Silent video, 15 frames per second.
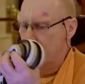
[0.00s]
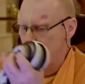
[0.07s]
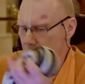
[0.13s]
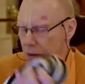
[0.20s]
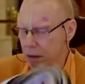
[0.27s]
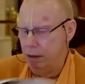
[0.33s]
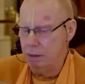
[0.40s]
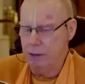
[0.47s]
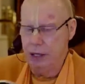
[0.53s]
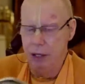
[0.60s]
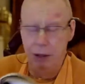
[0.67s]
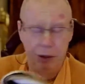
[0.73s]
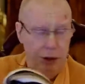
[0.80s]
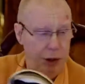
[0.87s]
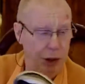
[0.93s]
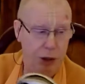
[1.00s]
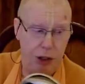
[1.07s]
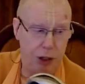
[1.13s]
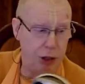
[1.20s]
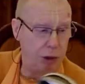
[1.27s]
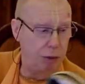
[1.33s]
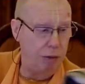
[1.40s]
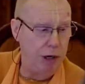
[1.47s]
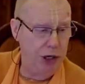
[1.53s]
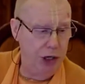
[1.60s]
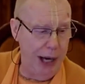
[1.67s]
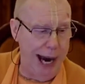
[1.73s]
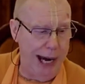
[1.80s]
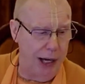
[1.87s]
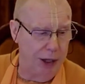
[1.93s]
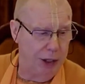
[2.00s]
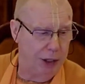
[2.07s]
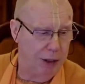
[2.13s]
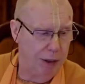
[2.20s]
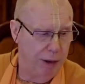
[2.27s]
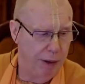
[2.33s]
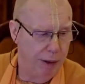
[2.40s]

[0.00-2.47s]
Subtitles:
you just reject